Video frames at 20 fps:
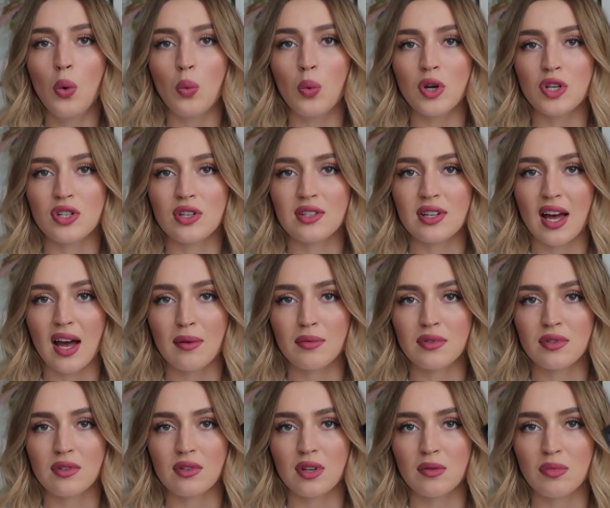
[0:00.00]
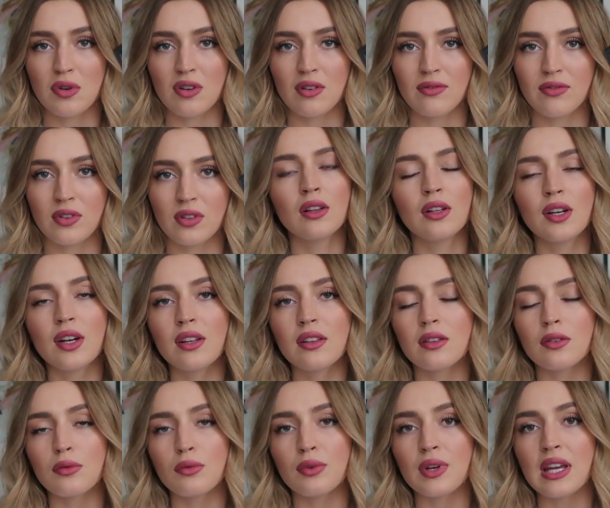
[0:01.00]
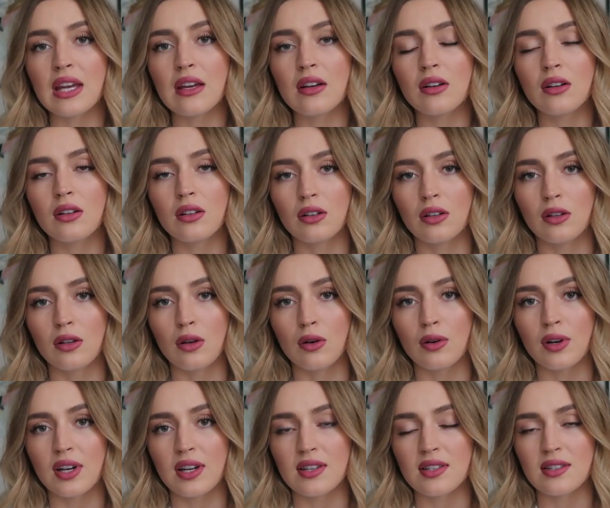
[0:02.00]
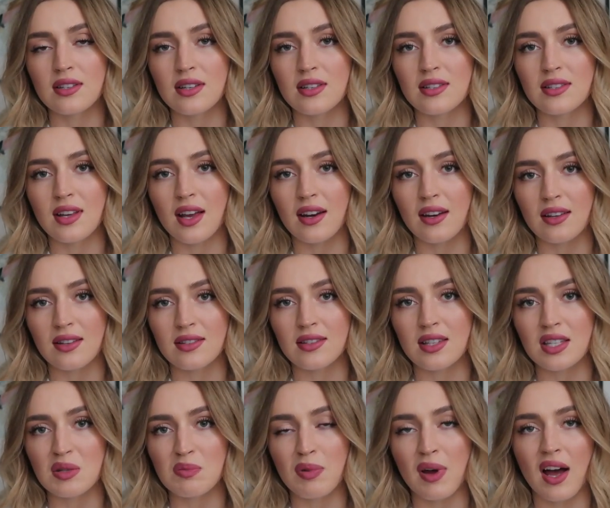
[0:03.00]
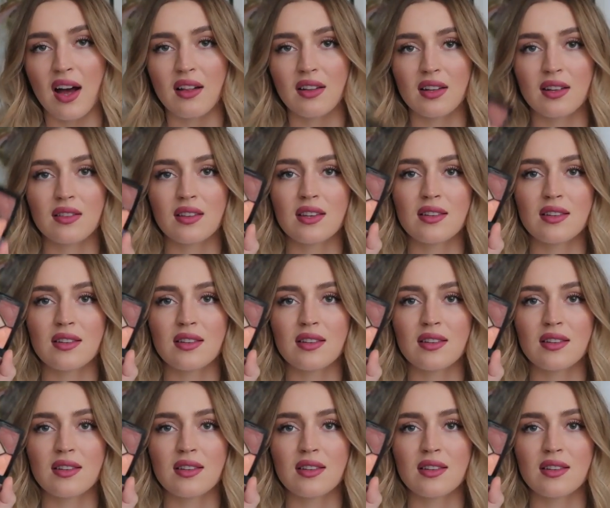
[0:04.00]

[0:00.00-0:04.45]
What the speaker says: which is absolutely beautiful. Look at the regal gloriousness that is this palette.